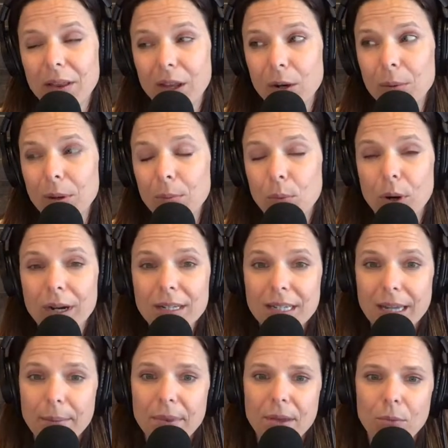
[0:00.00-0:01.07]
a little bit more in
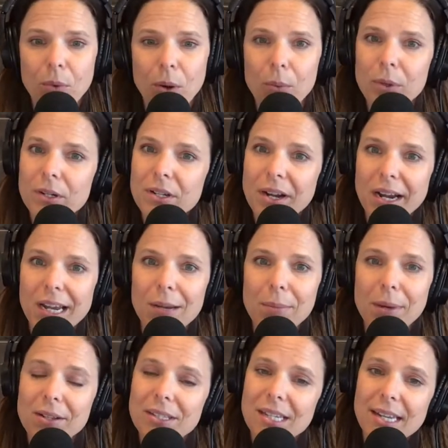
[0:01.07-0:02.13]
depth than what we're talking
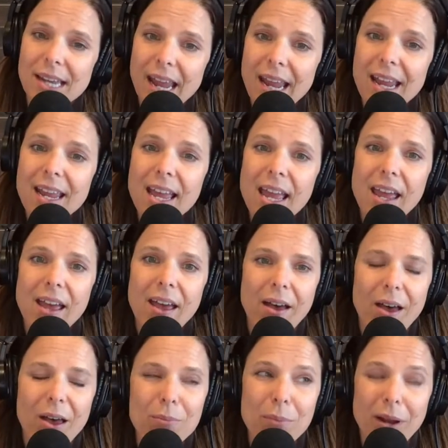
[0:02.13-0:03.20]
about today,
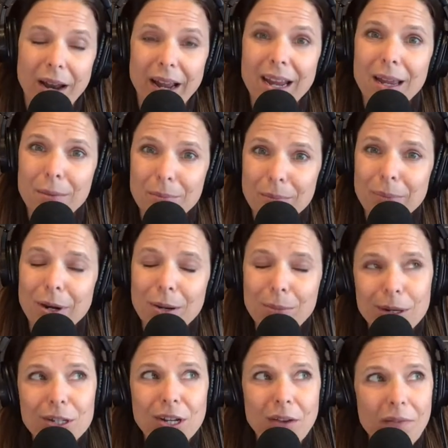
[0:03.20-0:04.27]
but I am pretty
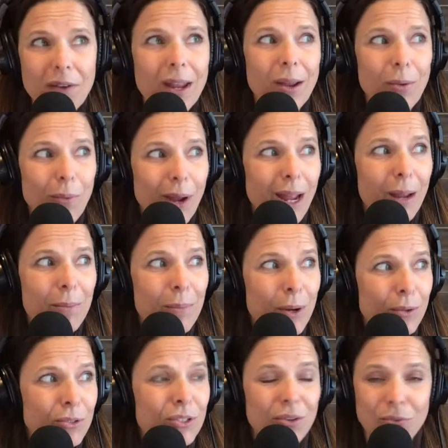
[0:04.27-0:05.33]
much giving away
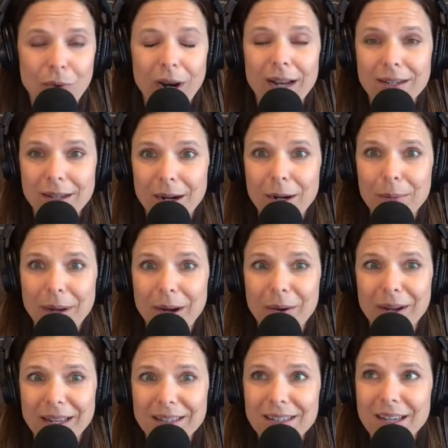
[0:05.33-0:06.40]
most of what I talk
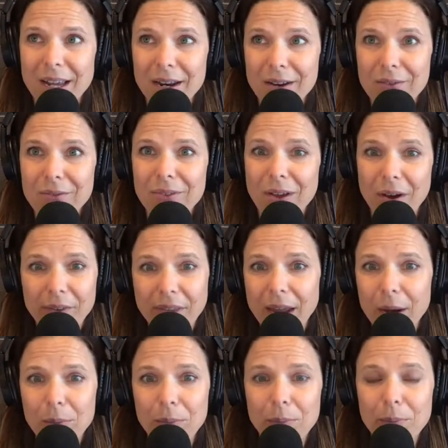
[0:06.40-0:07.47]
about inside of the
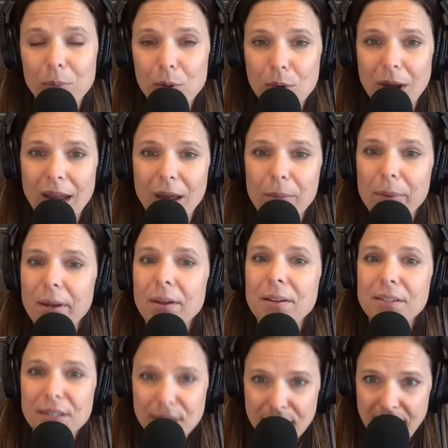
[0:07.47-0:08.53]
online boot camp
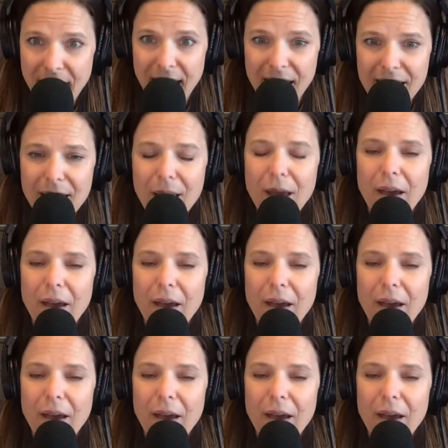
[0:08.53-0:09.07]
today,